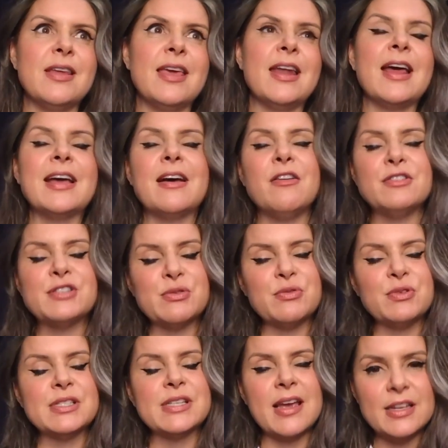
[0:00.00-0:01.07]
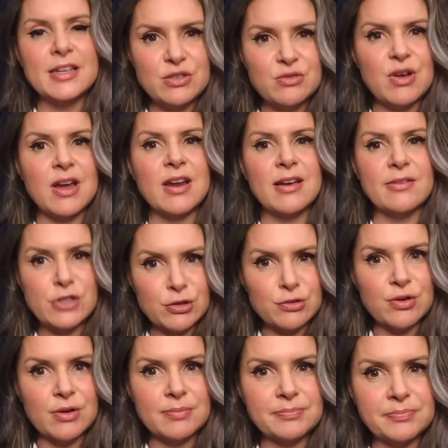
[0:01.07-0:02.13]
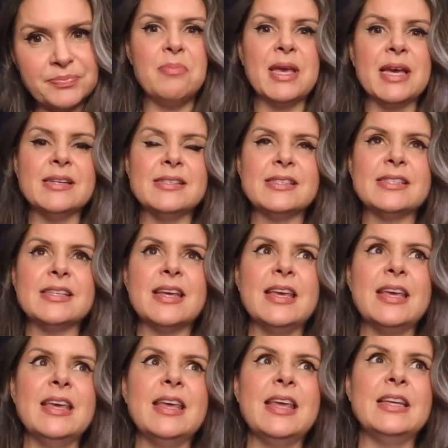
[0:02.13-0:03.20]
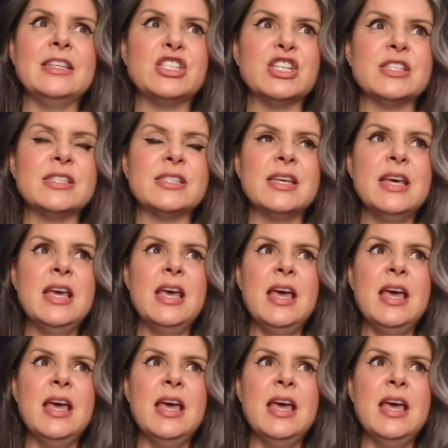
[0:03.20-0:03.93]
and I also will say I do not have children, because it just,